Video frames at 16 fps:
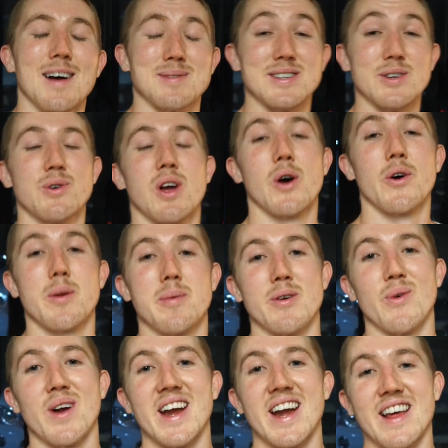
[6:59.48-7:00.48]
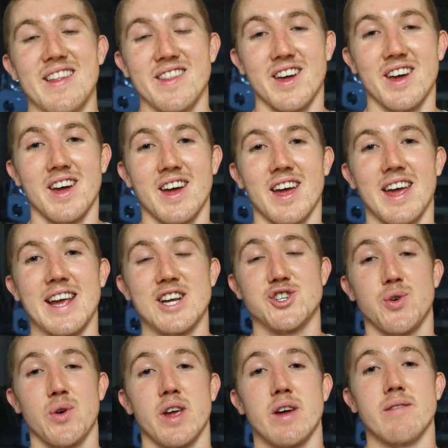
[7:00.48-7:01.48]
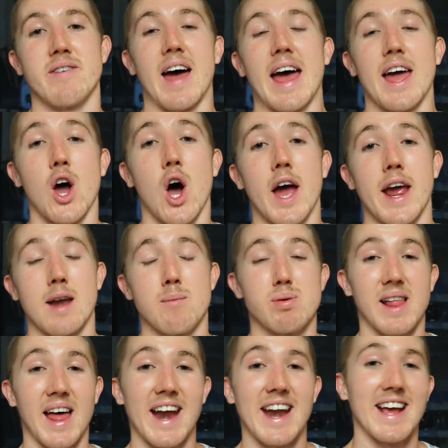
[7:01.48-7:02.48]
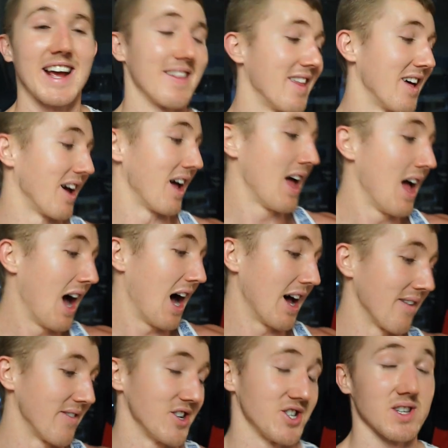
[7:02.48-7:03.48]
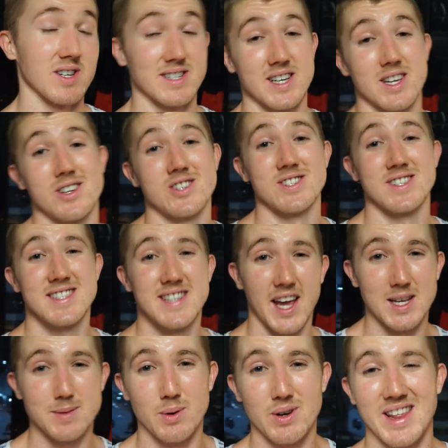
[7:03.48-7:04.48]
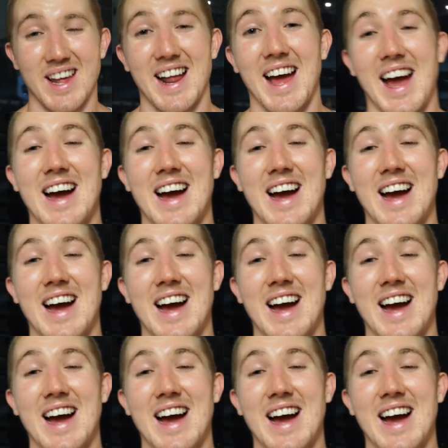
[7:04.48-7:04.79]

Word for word: I'm still going to be reading the history of AI and planning and the artificial intelligence textbook that I